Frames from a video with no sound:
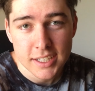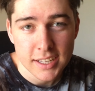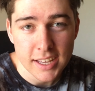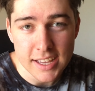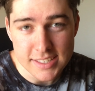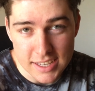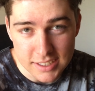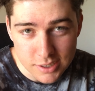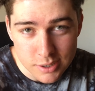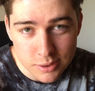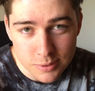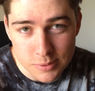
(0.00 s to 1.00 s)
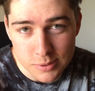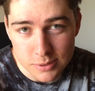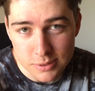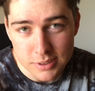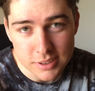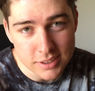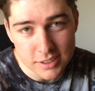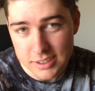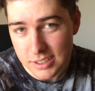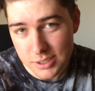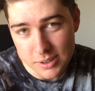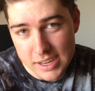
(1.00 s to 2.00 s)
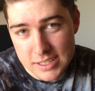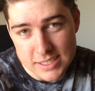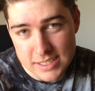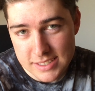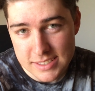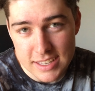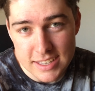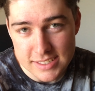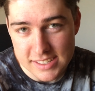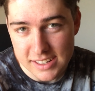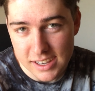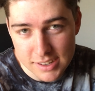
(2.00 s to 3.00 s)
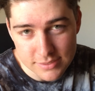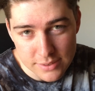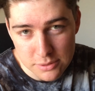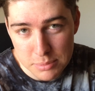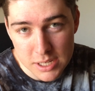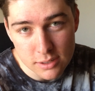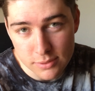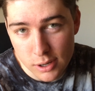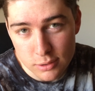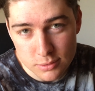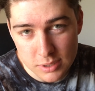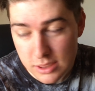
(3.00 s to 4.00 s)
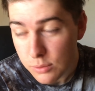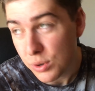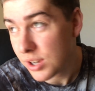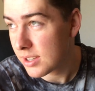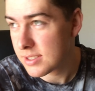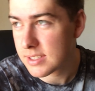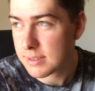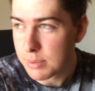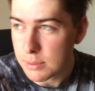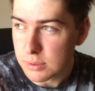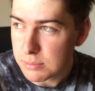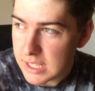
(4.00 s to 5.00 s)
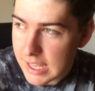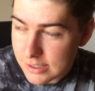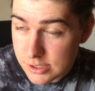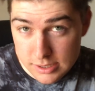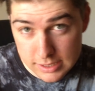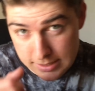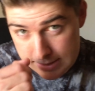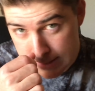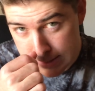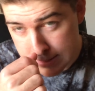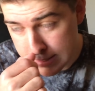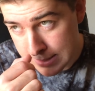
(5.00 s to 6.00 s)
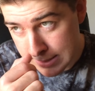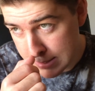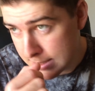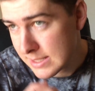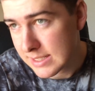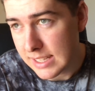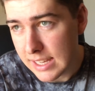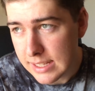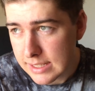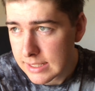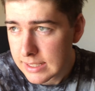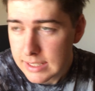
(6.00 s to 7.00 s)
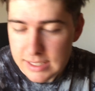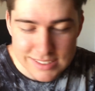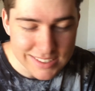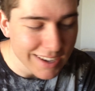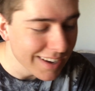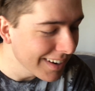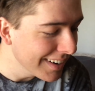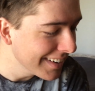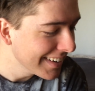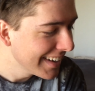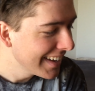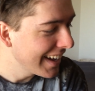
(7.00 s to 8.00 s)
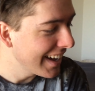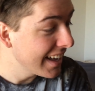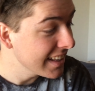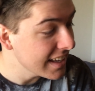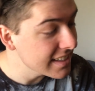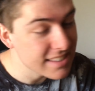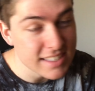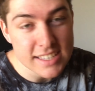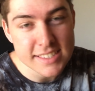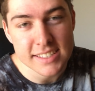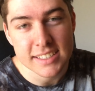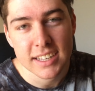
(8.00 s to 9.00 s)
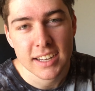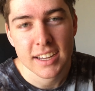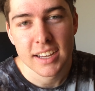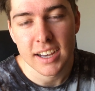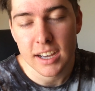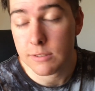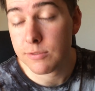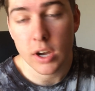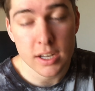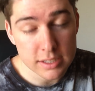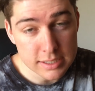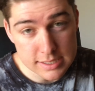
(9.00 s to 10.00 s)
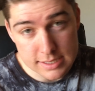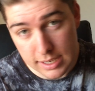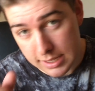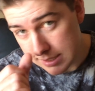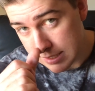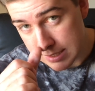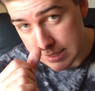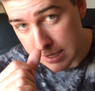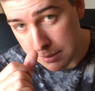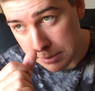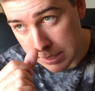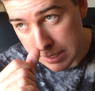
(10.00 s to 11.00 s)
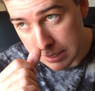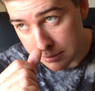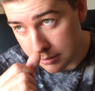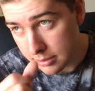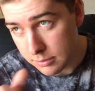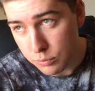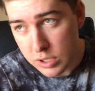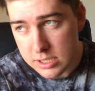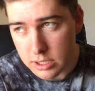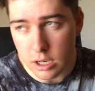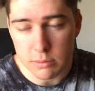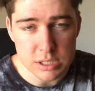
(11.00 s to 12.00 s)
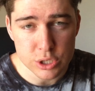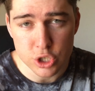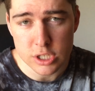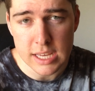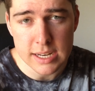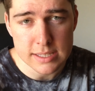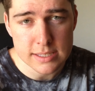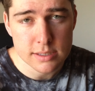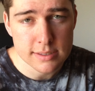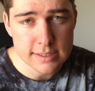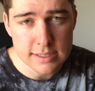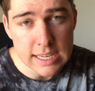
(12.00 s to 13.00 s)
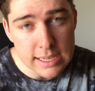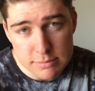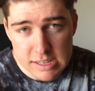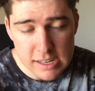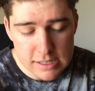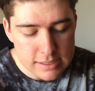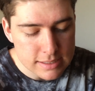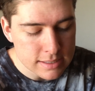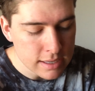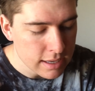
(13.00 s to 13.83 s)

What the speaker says: as I go through the craziest season I've ever been involved with. The worst, probably, actually. Yeah. So last season, I finally decided to start playing winter competition tennis, team tennis.